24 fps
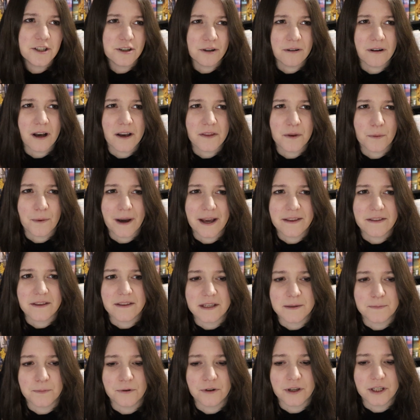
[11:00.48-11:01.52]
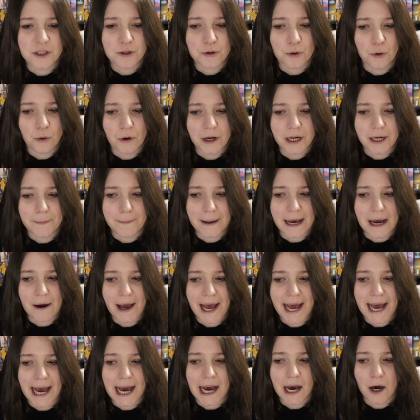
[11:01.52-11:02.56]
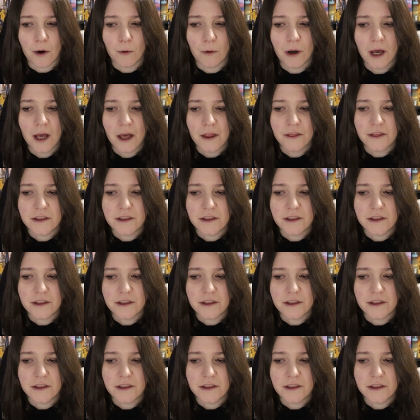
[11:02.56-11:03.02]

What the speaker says: I do like the way that this book is talking about how